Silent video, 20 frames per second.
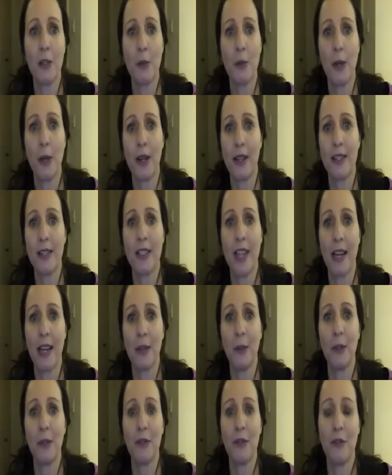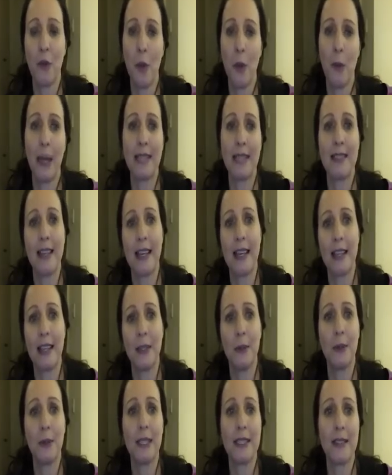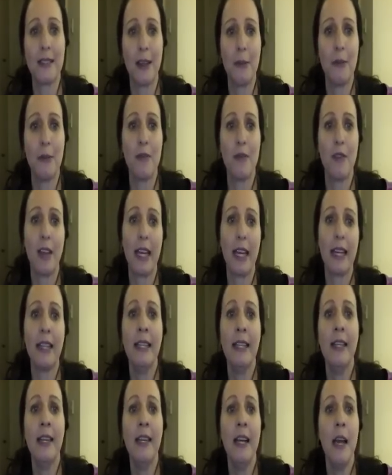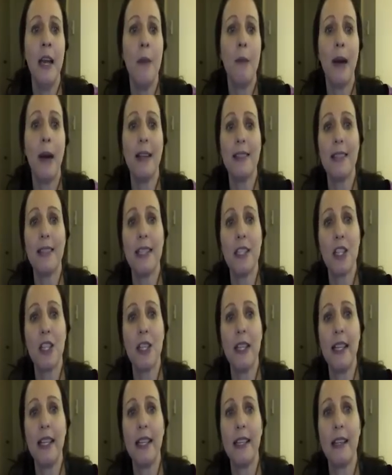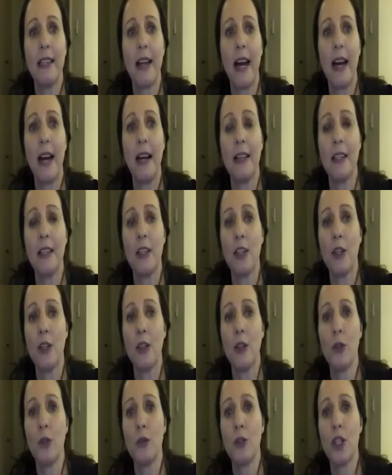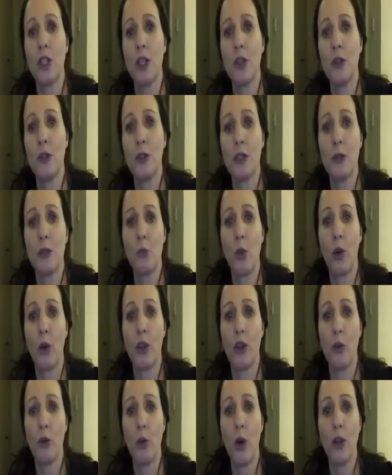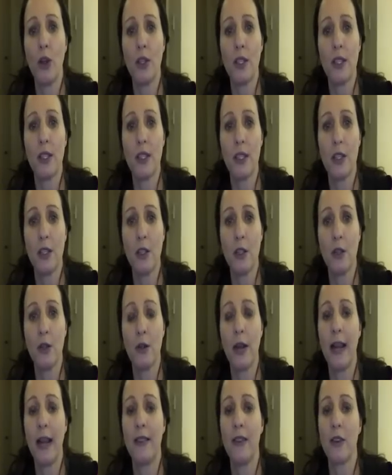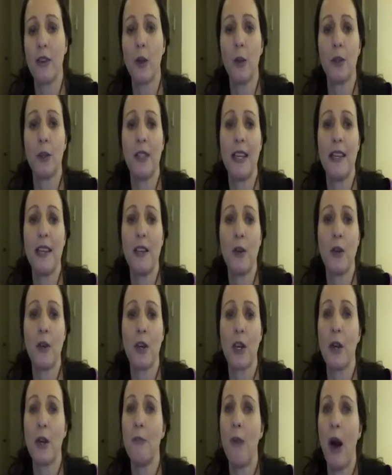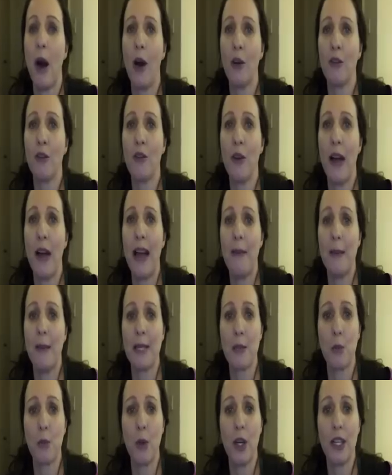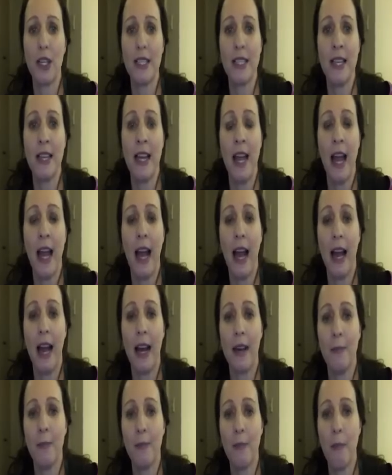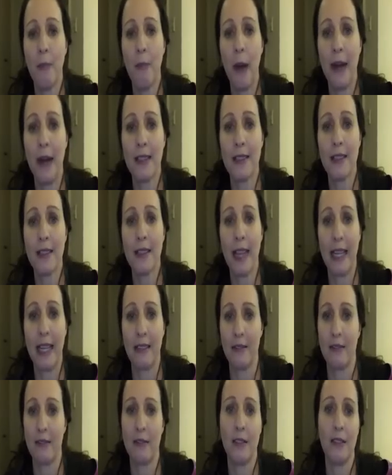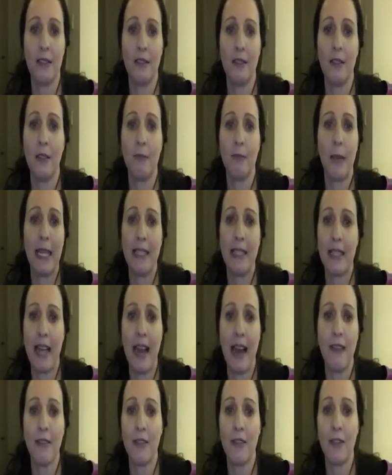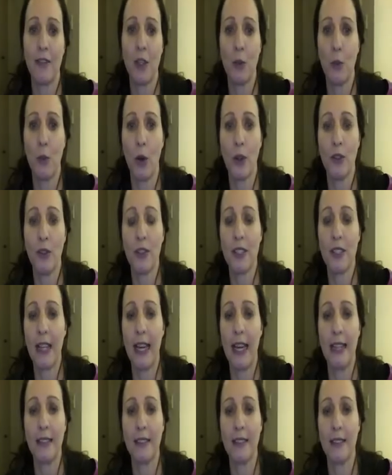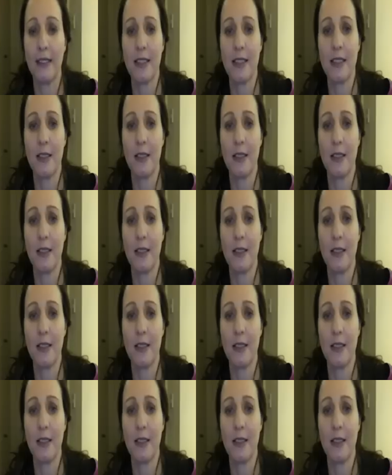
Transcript: when I check all the formatting and all this type of thing. But essentially, you choose what you want, and of course here you can compile for MS Word, and PDF if you want, and